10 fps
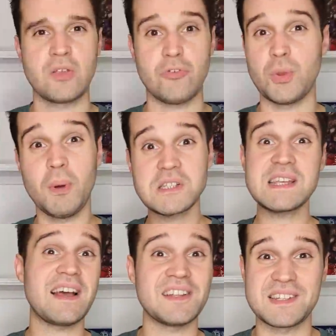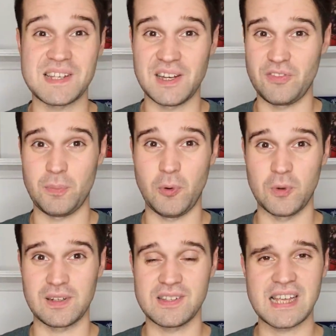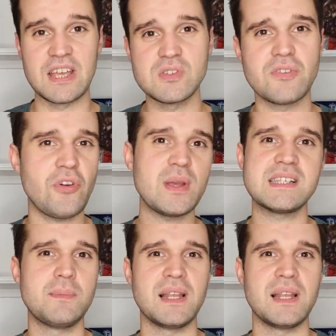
the multicoloured side of the portals, I used a very similar